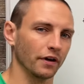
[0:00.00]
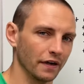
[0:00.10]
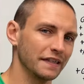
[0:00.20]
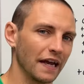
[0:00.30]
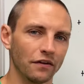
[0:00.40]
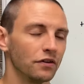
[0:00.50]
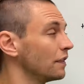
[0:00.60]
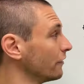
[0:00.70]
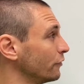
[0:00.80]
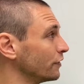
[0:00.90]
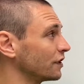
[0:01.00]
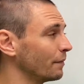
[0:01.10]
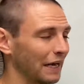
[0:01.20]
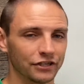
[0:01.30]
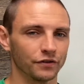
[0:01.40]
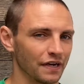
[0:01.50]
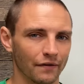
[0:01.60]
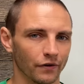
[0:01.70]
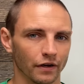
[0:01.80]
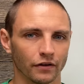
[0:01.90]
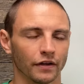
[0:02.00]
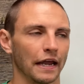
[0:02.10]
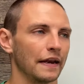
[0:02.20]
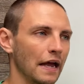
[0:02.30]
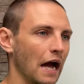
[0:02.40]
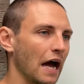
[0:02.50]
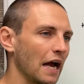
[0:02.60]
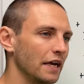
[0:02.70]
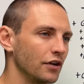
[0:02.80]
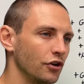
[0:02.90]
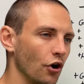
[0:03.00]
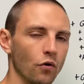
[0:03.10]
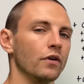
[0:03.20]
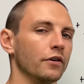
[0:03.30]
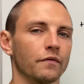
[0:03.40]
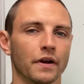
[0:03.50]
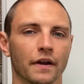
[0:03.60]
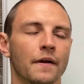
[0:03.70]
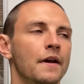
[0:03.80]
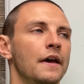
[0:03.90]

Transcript: are going to tell you that Lucas Camacho is not very good. And I don't agree.